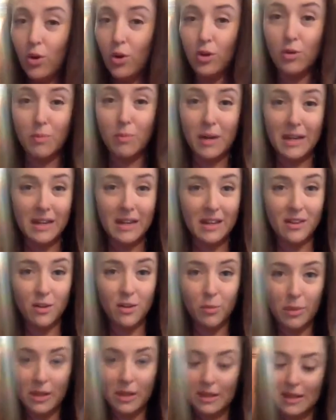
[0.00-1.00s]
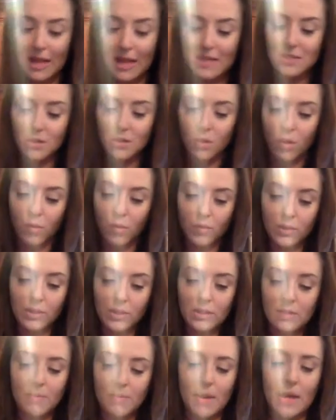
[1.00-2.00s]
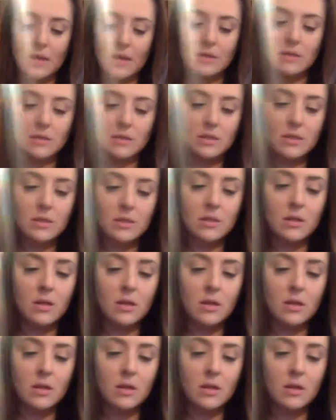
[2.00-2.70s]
You might need a little bit less. It all really depends.